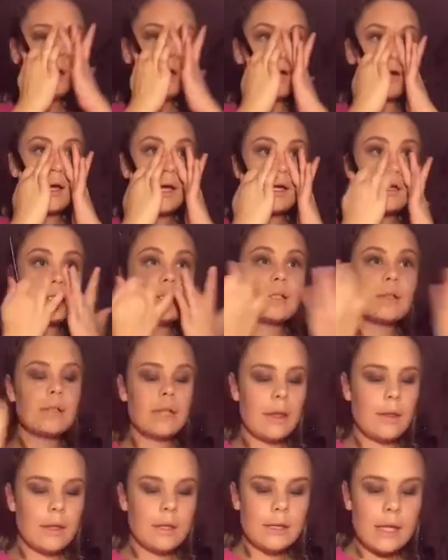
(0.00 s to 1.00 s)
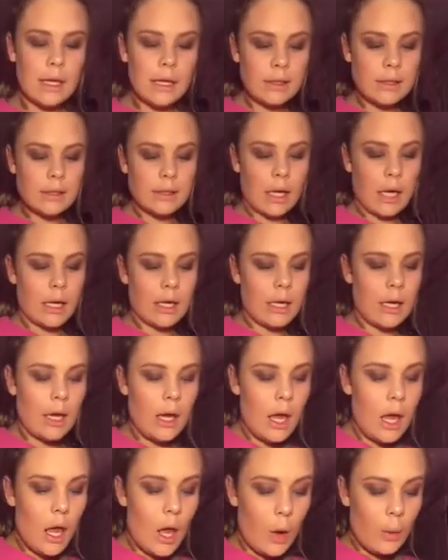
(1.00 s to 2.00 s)
Okay, so now that that is done,
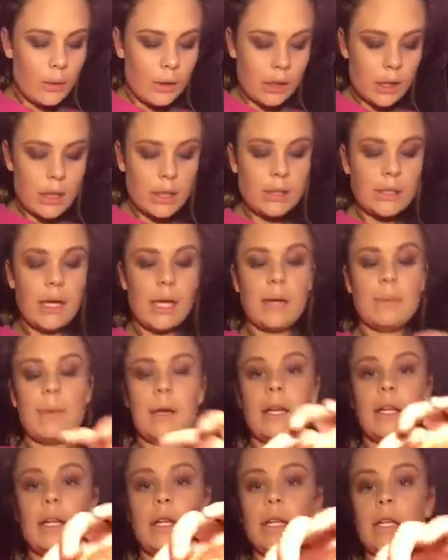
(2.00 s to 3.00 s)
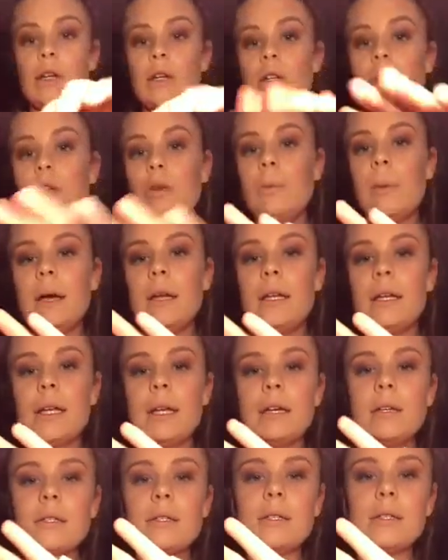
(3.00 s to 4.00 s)
we're going to take my glitter glue by
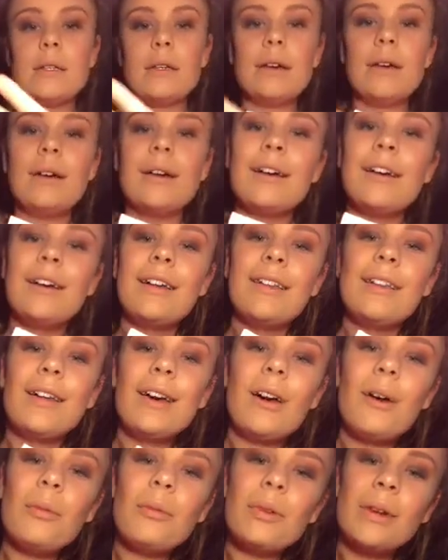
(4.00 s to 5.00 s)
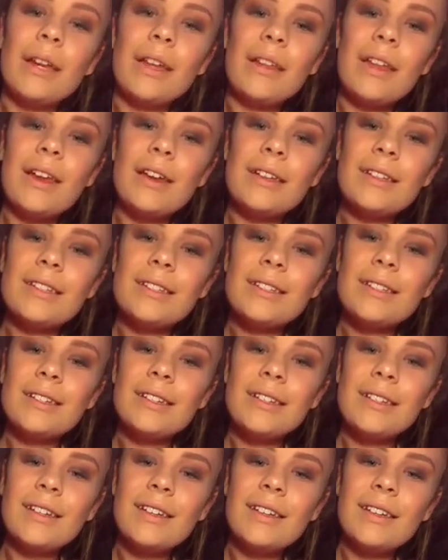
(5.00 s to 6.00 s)
NYX. Look how pretty that is.
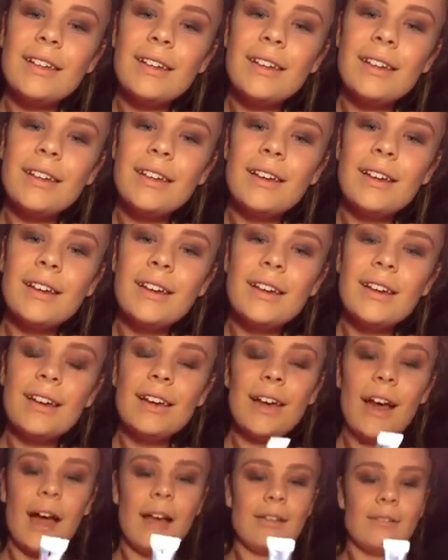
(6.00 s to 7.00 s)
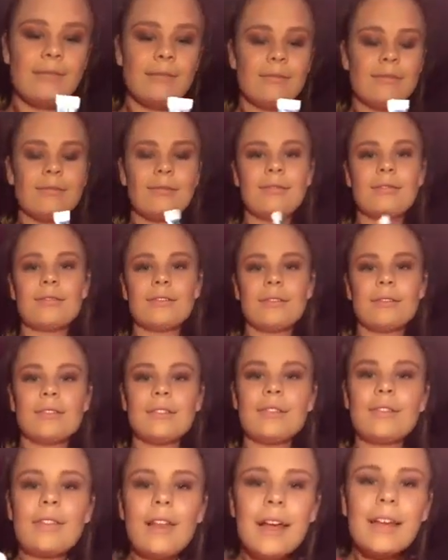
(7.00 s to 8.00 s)

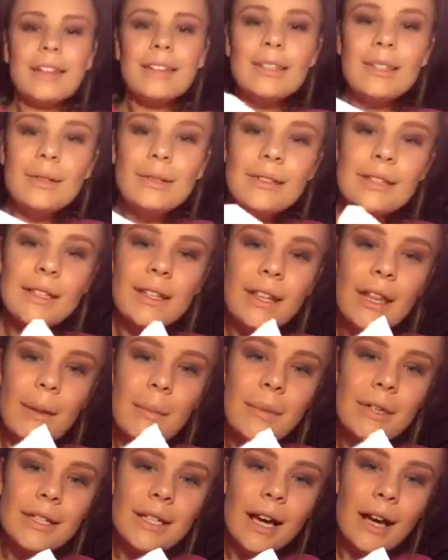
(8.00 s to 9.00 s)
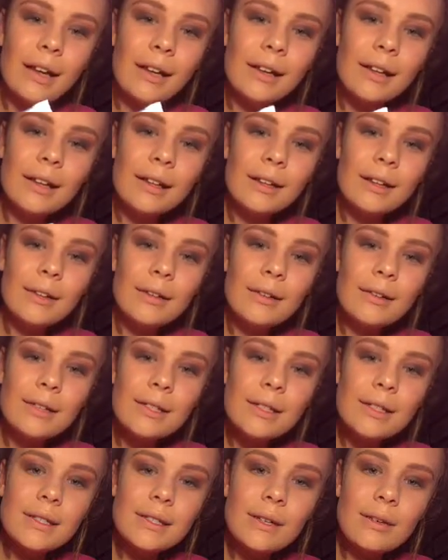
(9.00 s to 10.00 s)
Do you see that metallic? Oh,
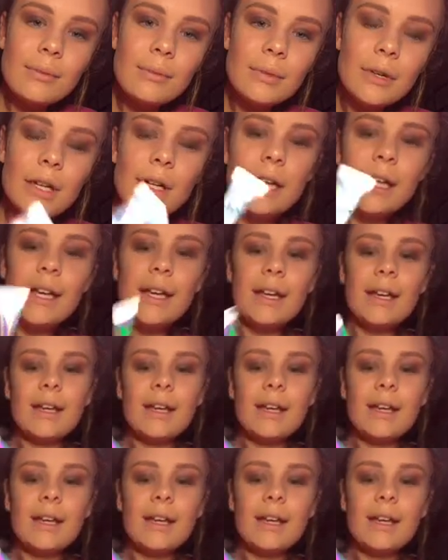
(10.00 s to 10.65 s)
it's so pretty.